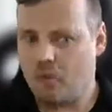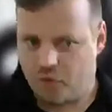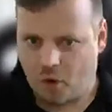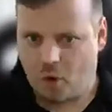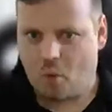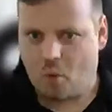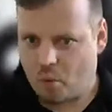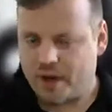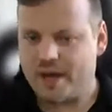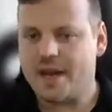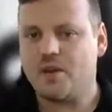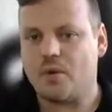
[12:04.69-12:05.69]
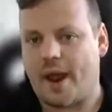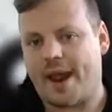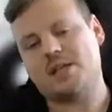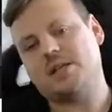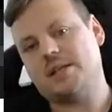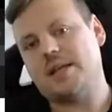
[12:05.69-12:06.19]
So we need to
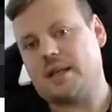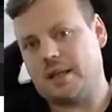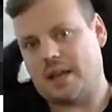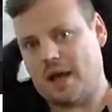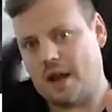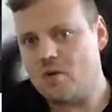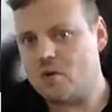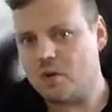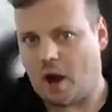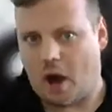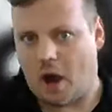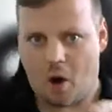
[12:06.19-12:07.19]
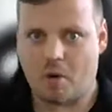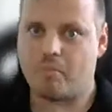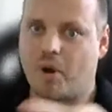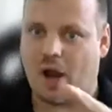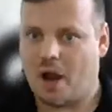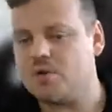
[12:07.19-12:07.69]
actually allow our
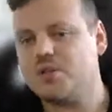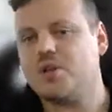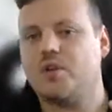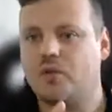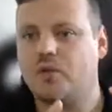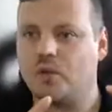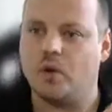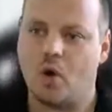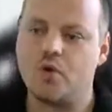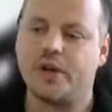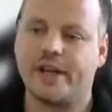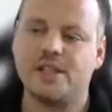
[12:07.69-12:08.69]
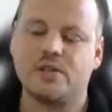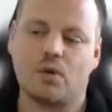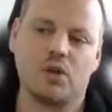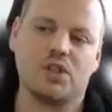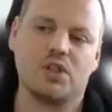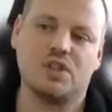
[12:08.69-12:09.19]
browser to load
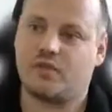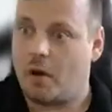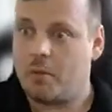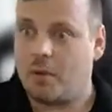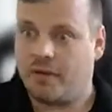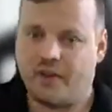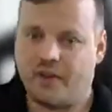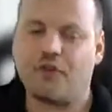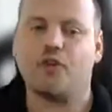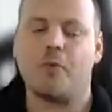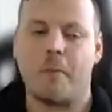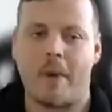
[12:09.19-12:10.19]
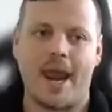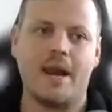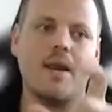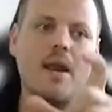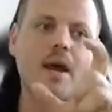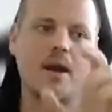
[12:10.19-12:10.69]
resources from a different
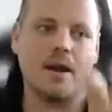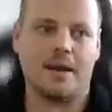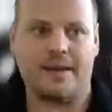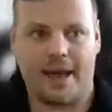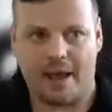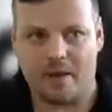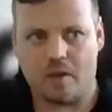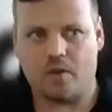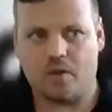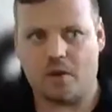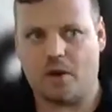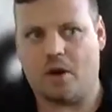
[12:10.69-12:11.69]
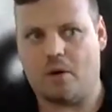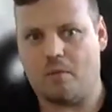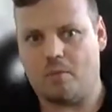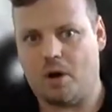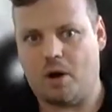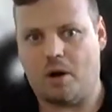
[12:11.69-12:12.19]
domain than
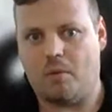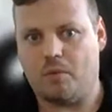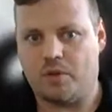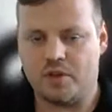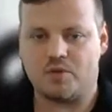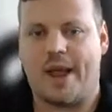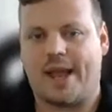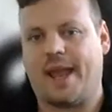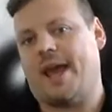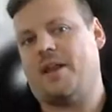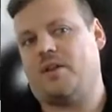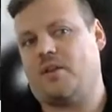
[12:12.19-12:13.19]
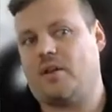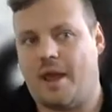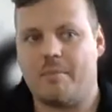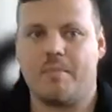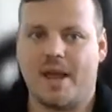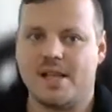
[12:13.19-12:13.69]
the Swagger editor,
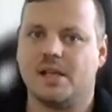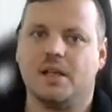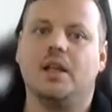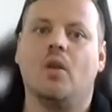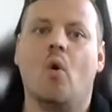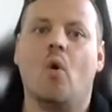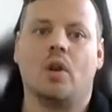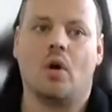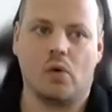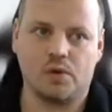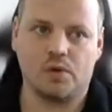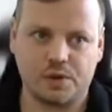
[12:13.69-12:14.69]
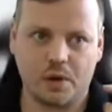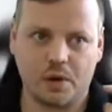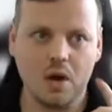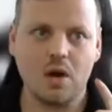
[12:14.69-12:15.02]
than basically localhost.